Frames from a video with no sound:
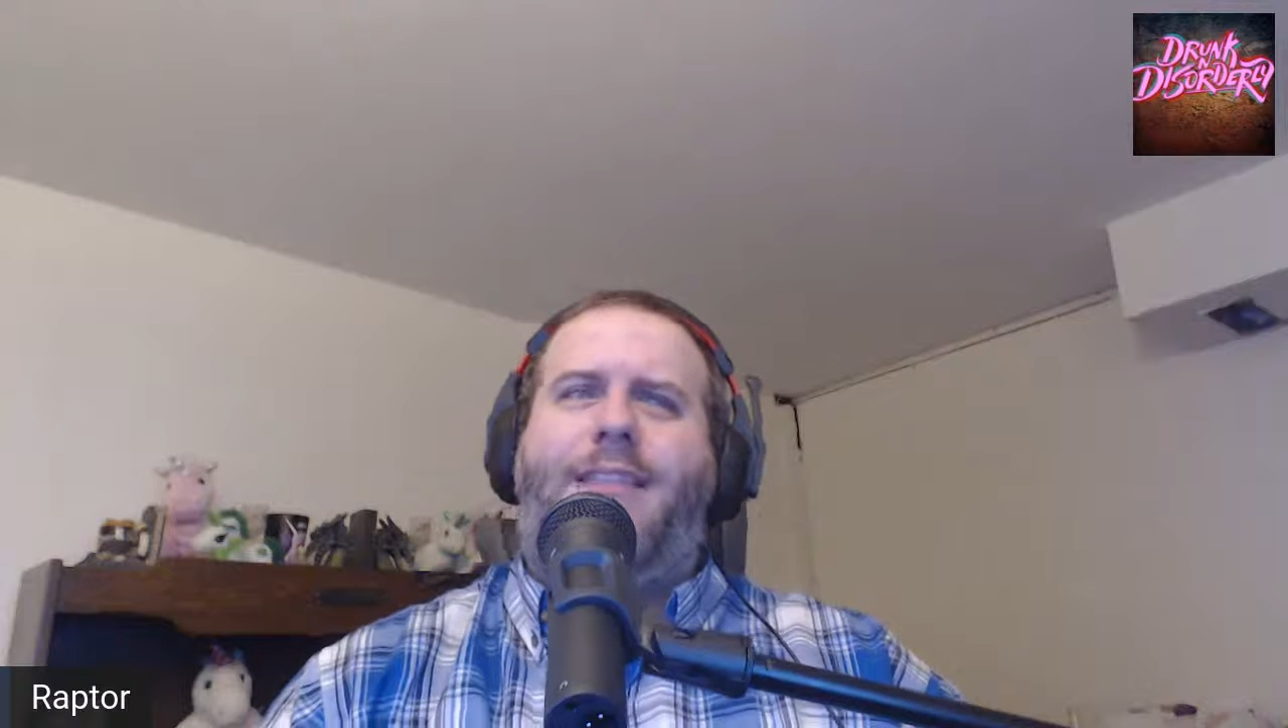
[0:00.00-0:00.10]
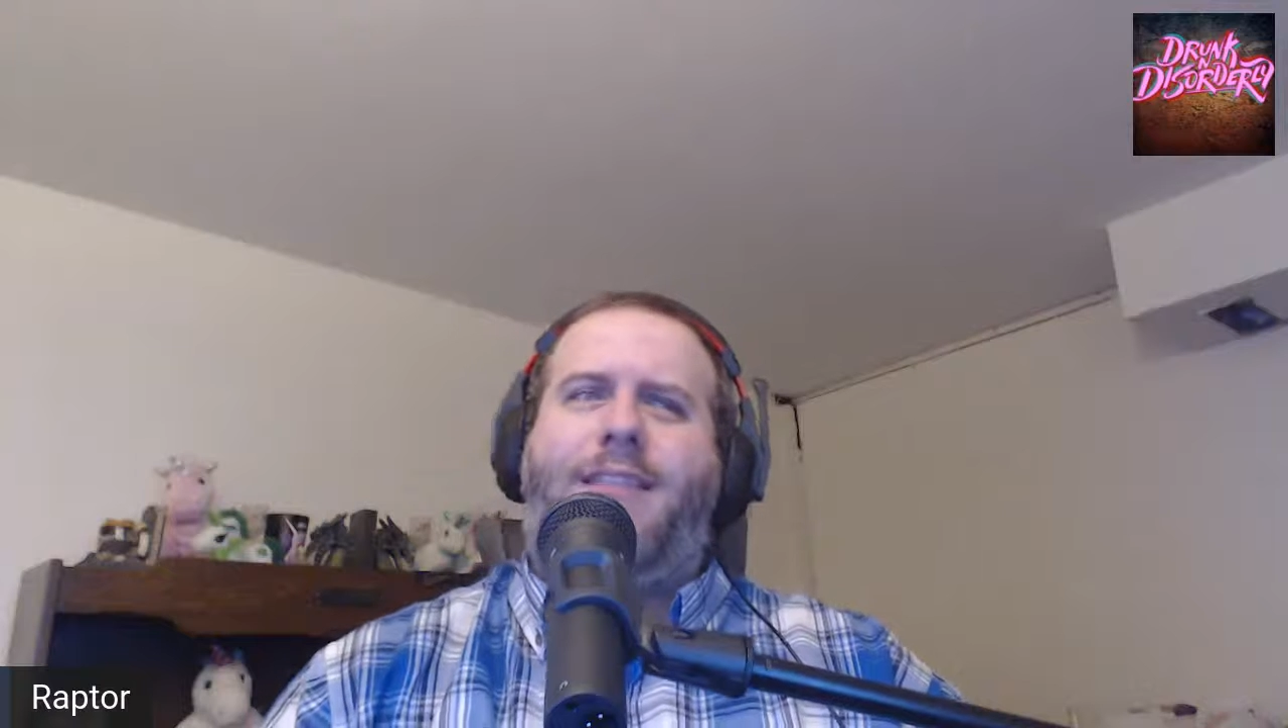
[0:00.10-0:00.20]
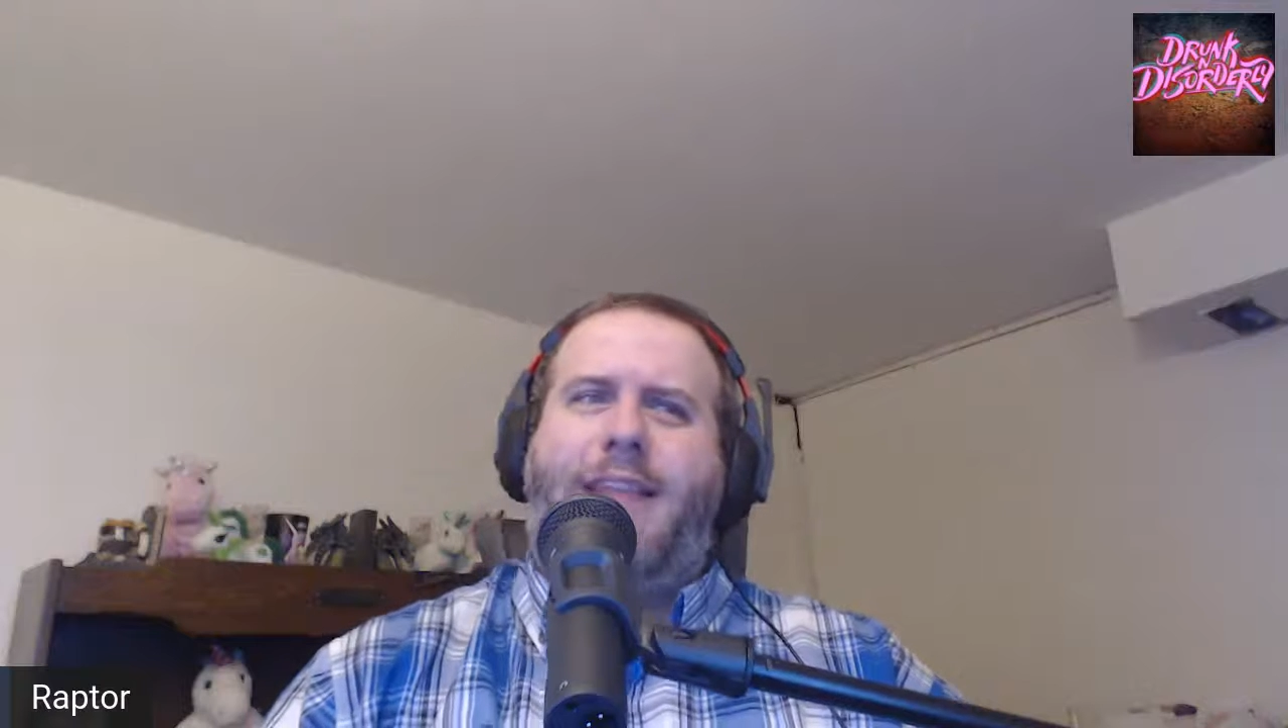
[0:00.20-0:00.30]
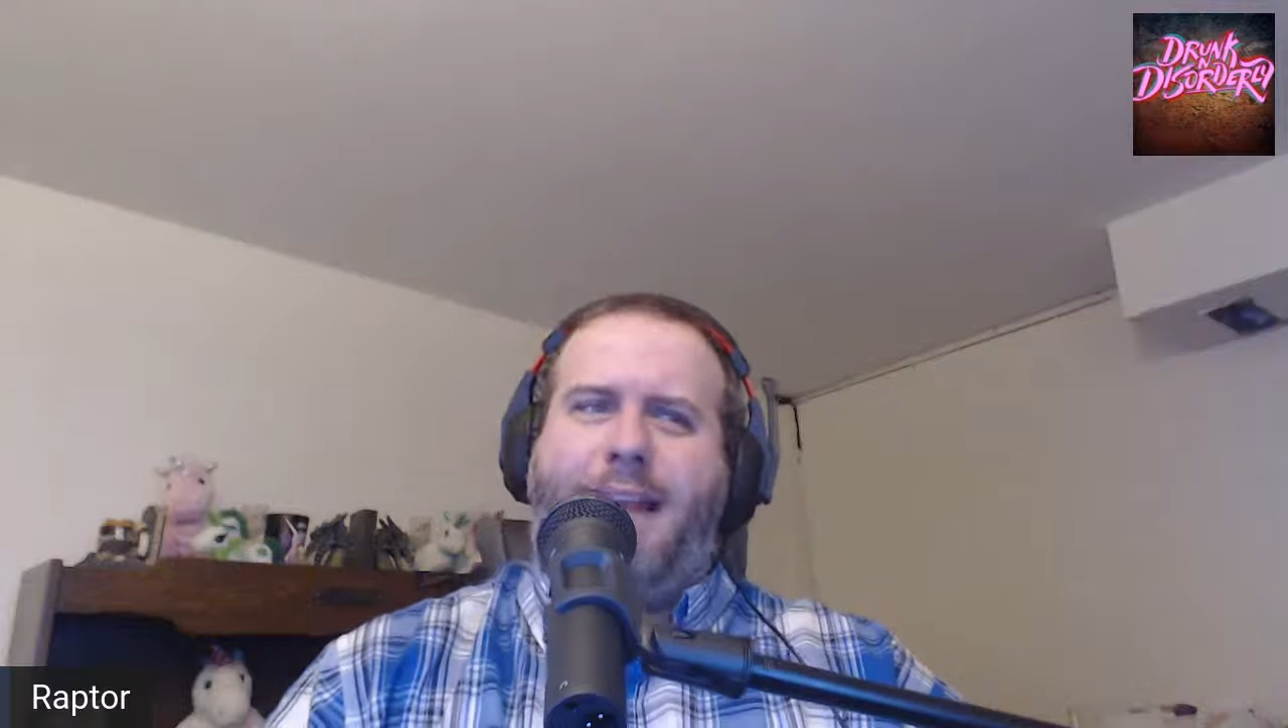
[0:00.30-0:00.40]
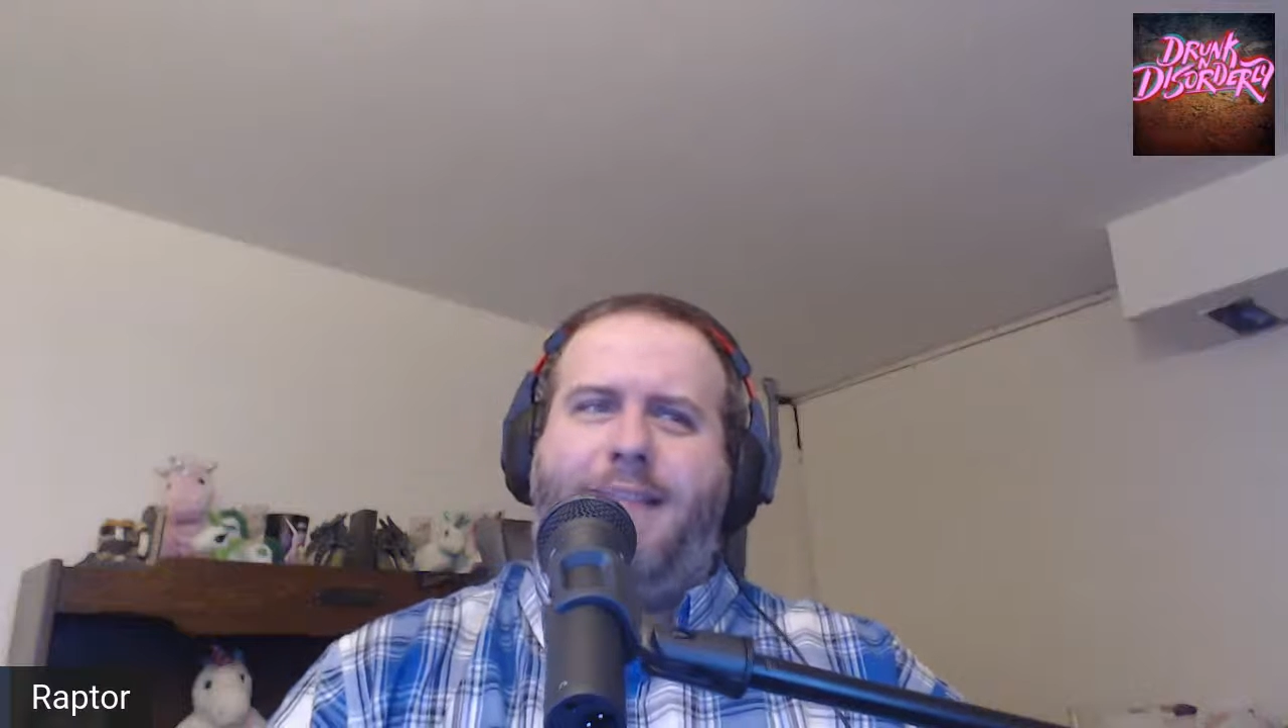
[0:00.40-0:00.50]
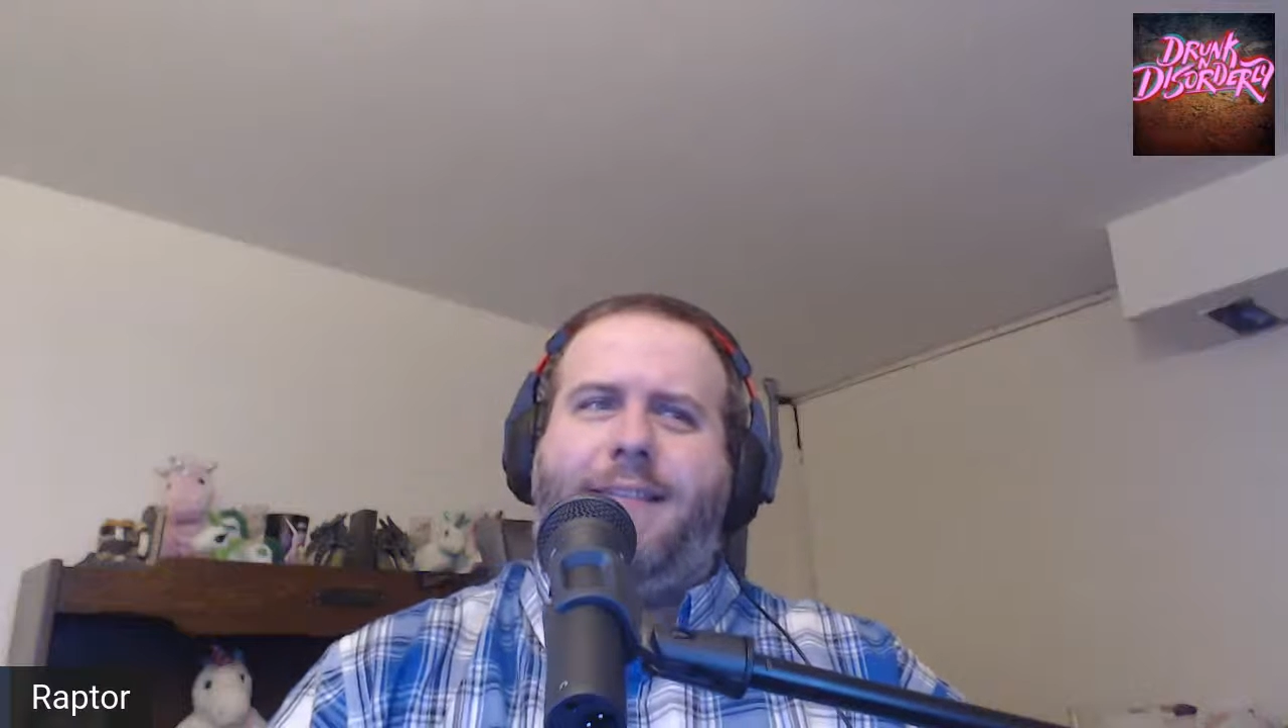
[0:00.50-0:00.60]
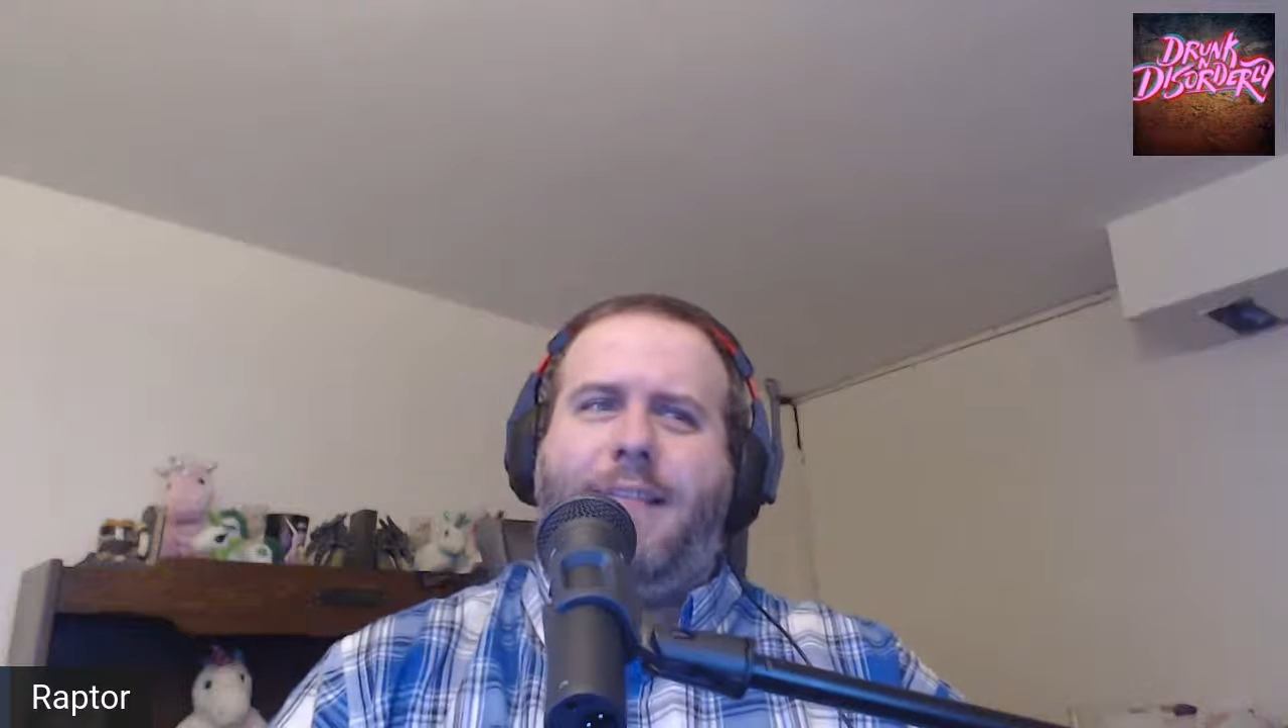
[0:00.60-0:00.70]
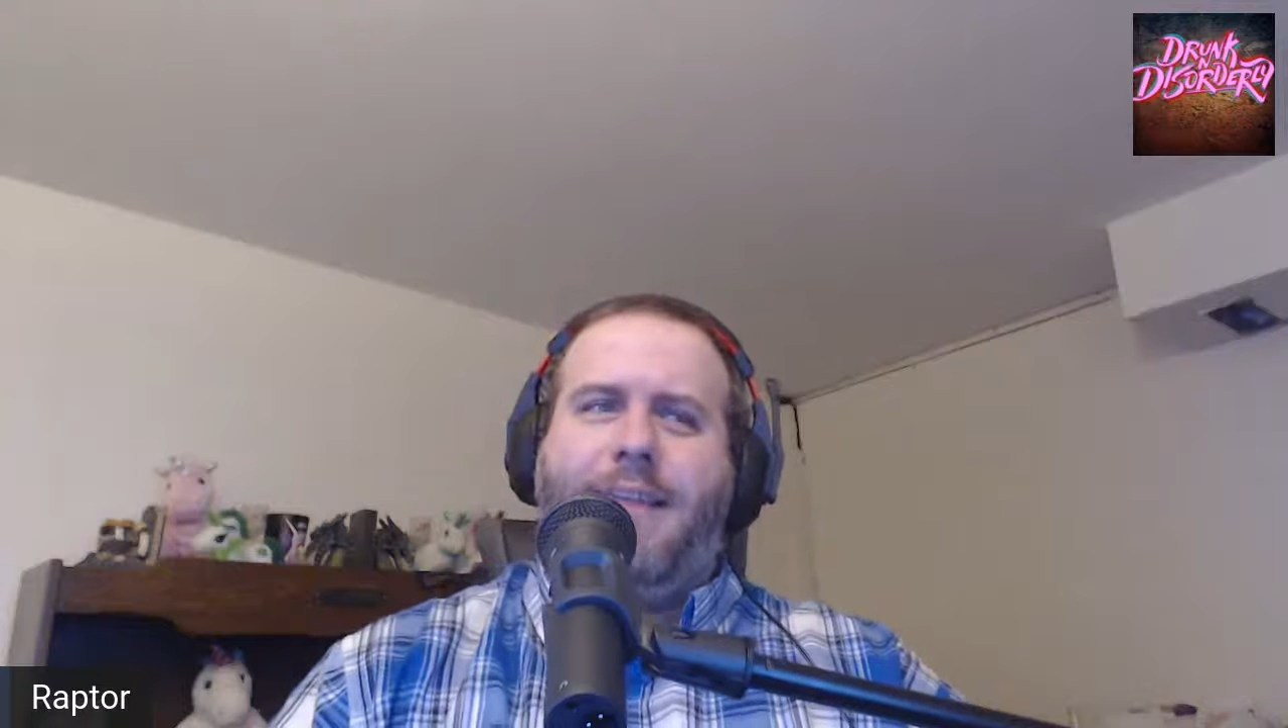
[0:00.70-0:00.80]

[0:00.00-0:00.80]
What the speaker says: sense at the